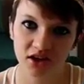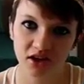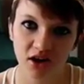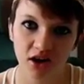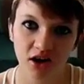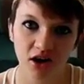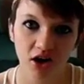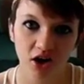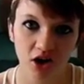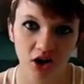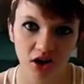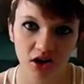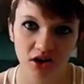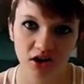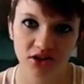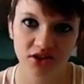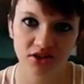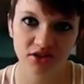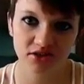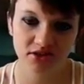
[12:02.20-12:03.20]
It
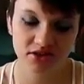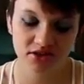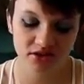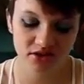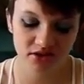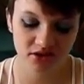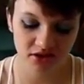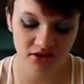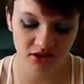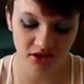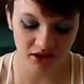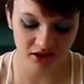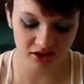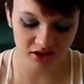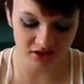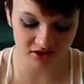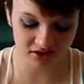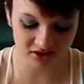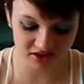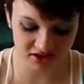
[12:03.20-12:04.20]
hurts.
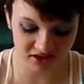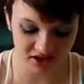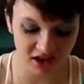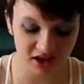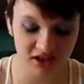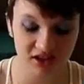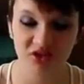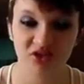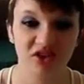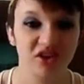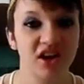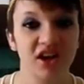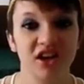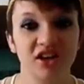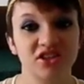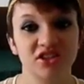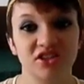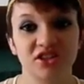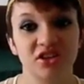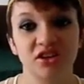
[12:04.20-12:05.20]
Like, there's days when
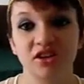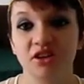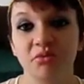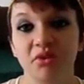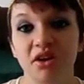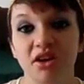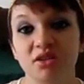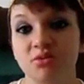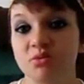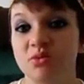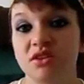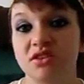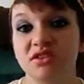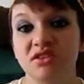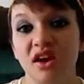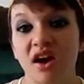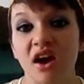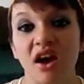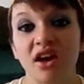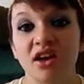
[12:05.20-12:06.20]
I just turn to my husband
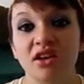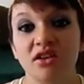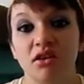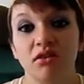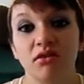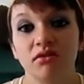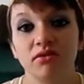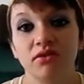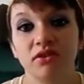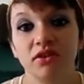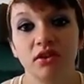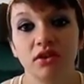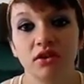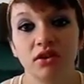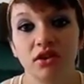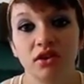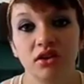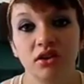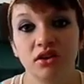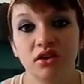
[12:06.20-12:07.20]
and say, I don't
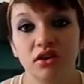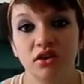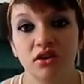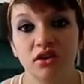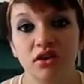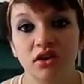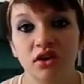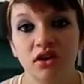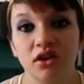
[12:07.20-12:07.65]
feel good.